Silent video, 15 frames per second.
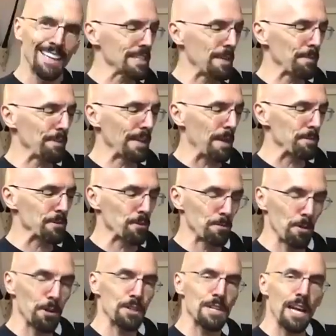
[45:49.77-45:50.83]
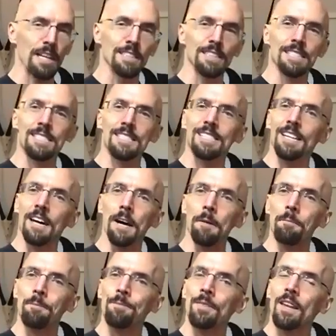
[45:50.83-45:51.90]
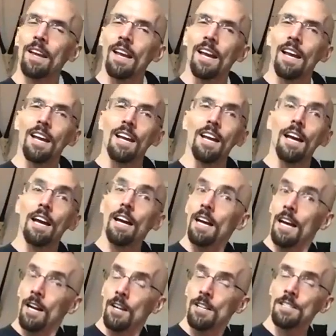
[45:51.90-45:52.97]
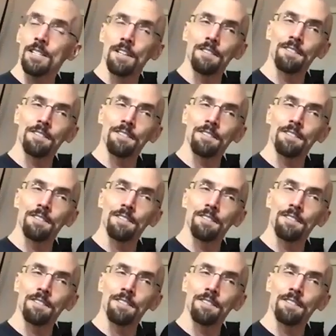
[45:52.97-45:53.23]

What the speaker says: The same thing happens with motorcycles. And also,